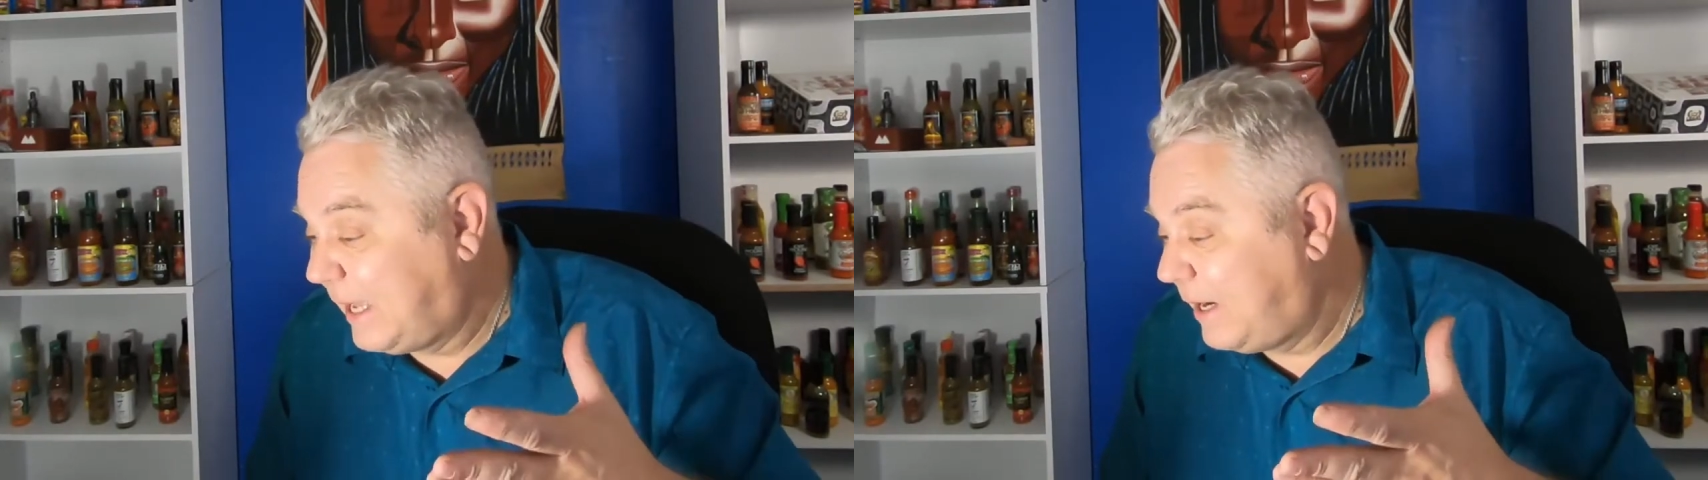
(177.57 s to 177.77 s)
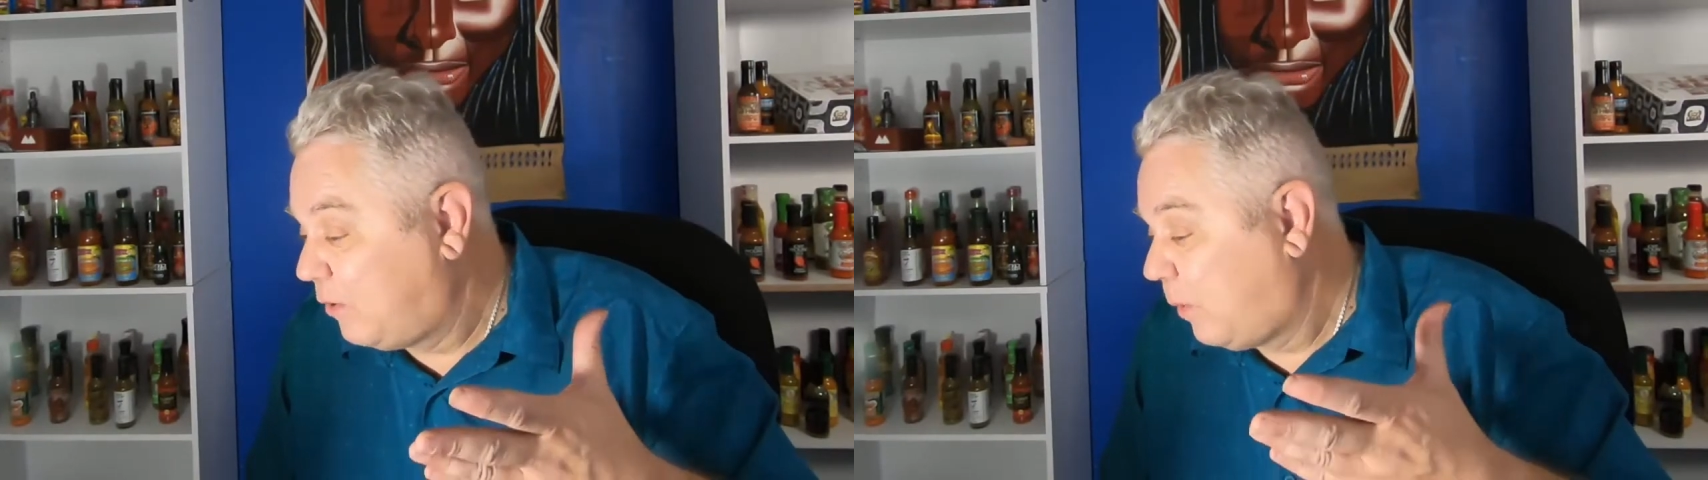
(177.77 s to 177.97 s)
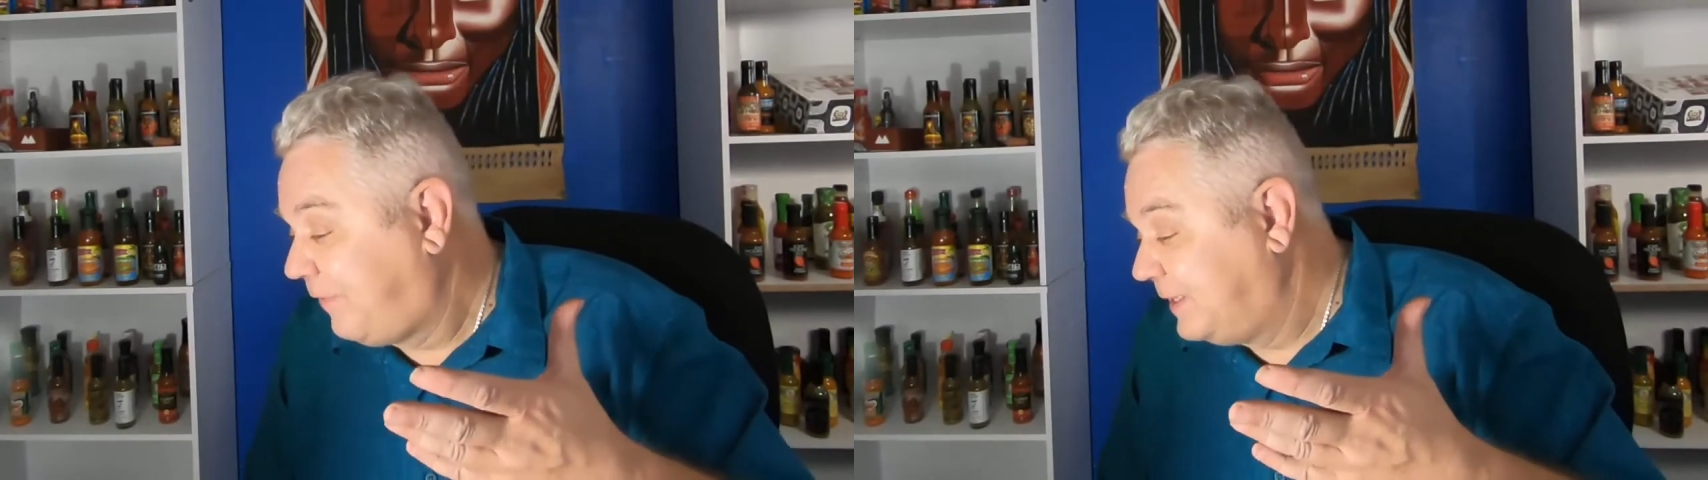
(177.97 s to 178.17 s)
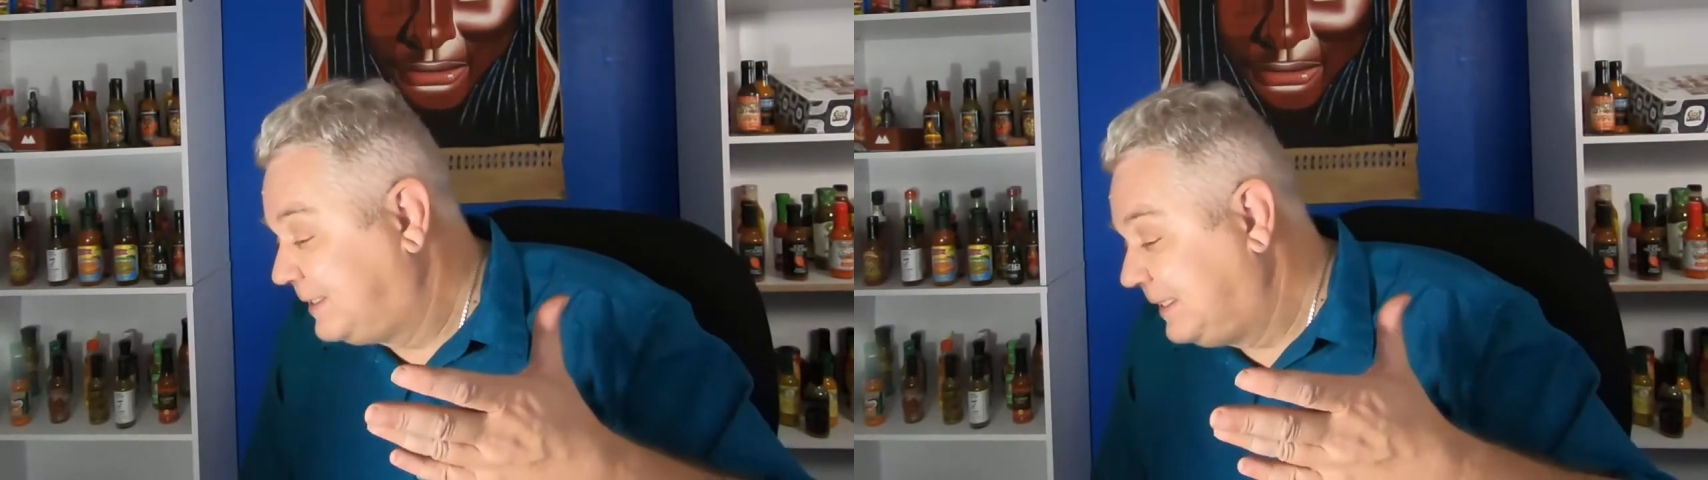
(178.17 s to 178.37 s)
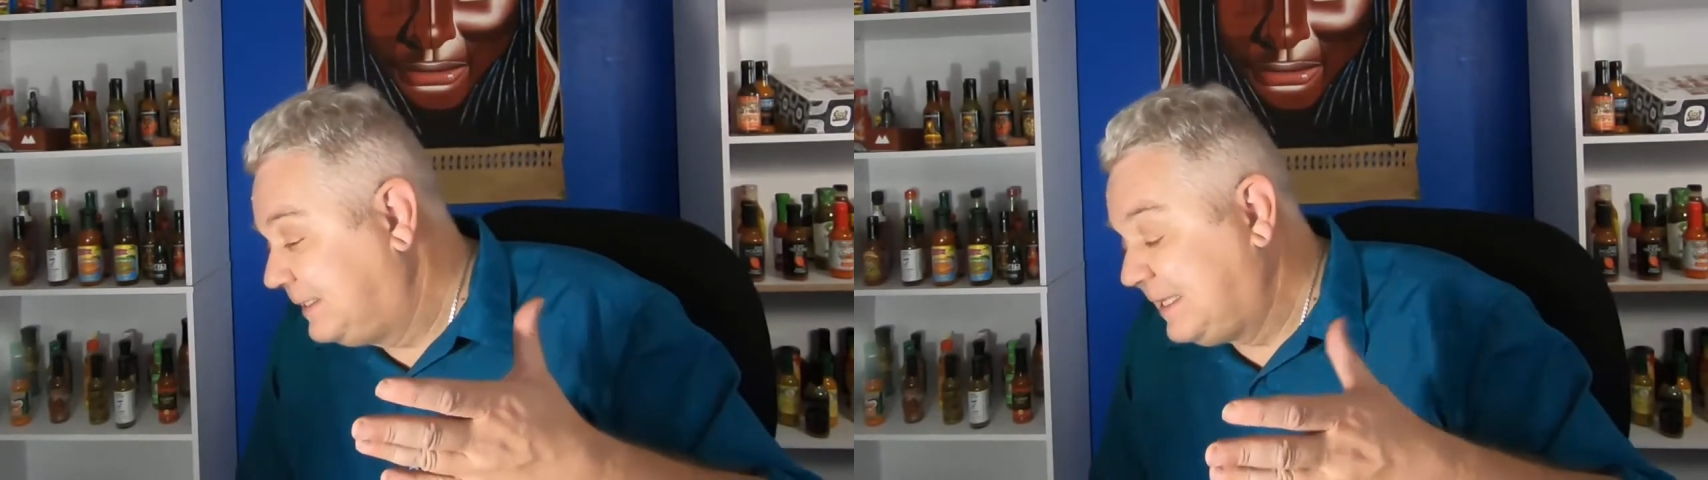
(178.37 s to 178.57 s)
I don't know what
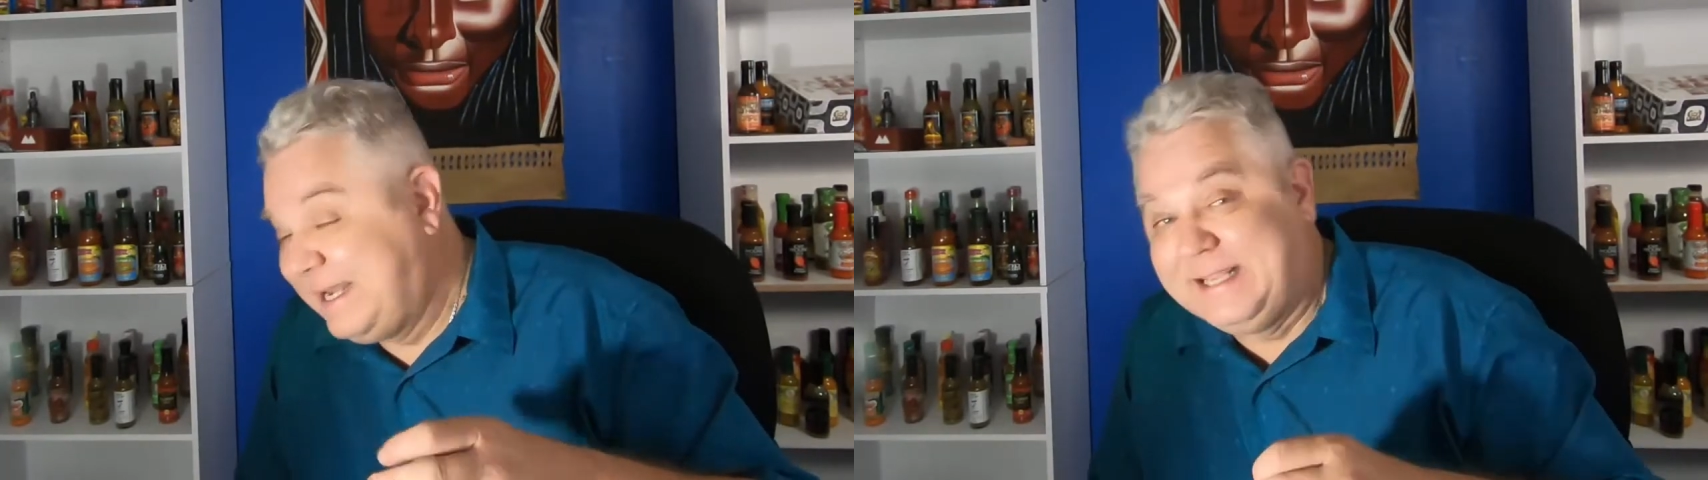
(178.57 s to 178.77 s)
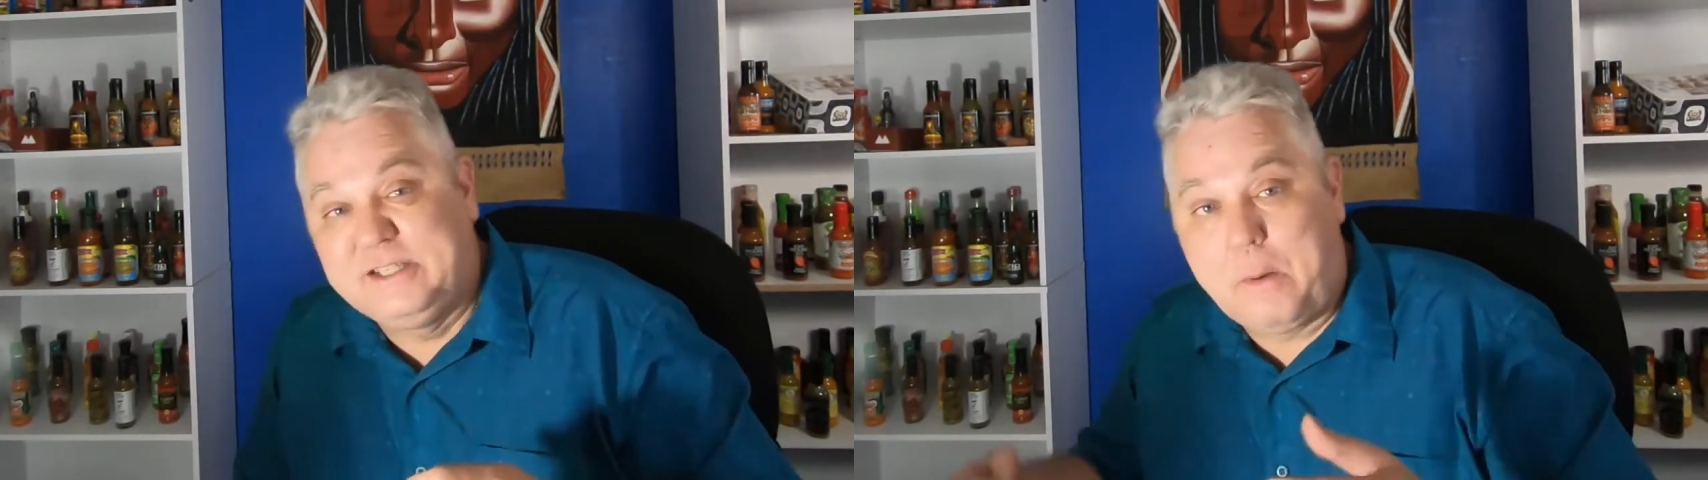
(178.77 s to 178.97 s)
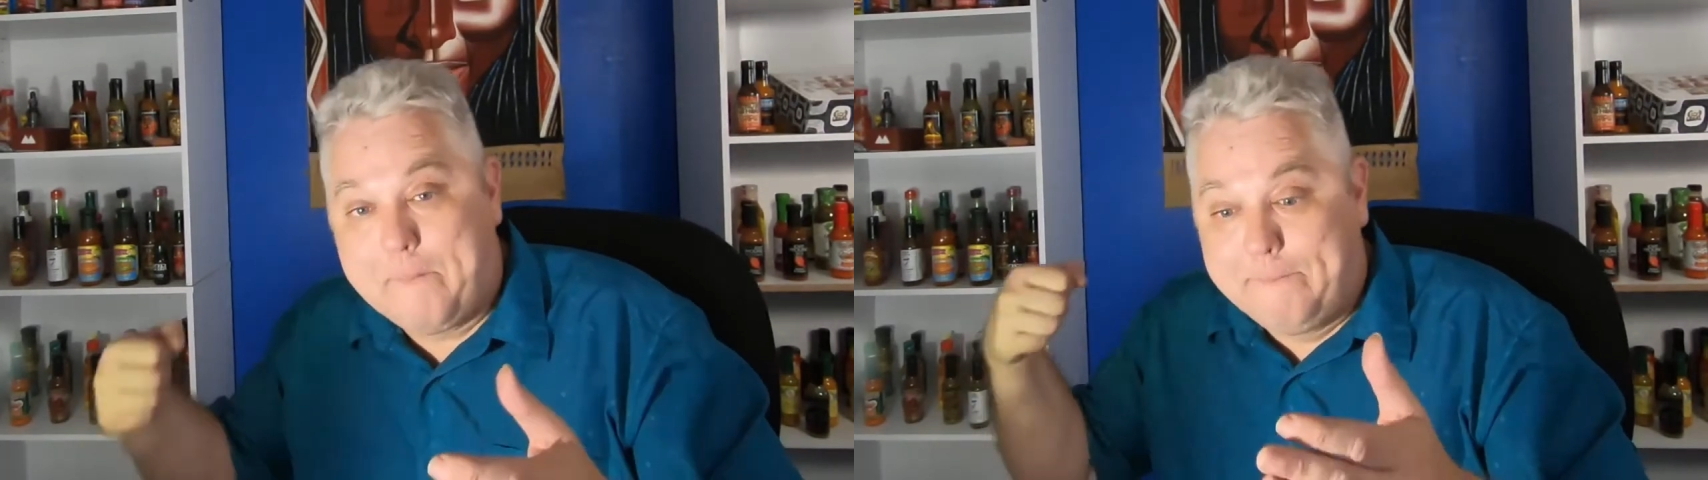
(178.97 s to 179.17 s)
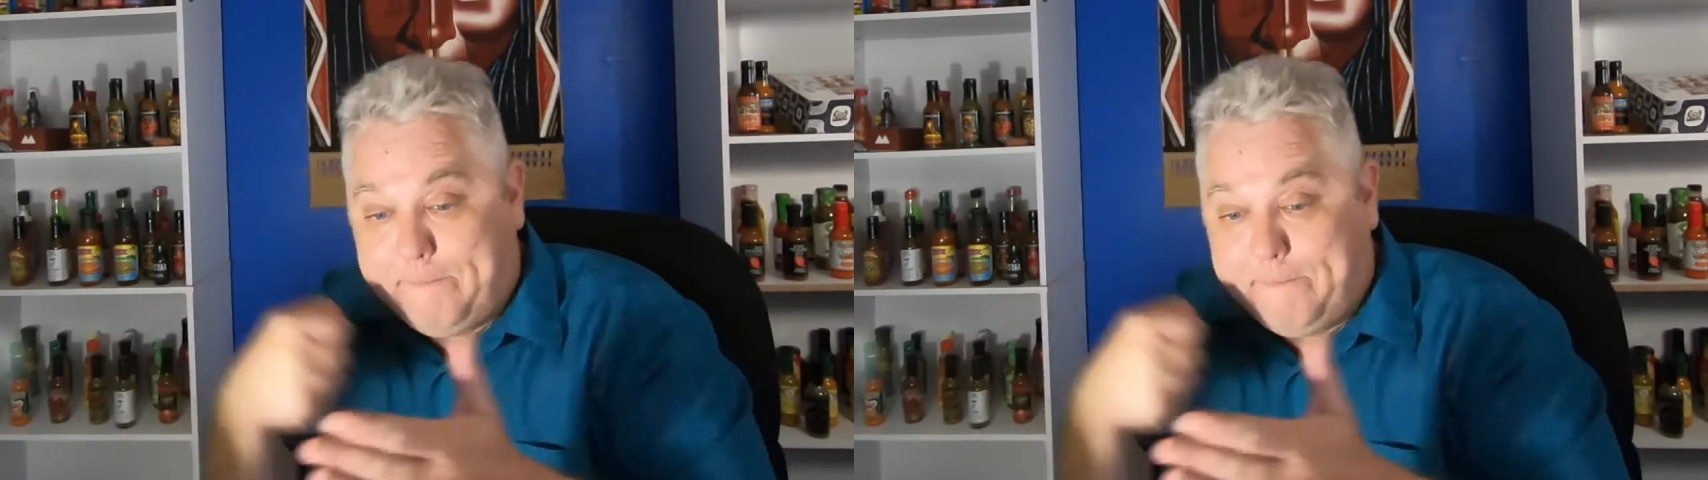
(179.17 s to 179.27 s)
this is. It makes you know,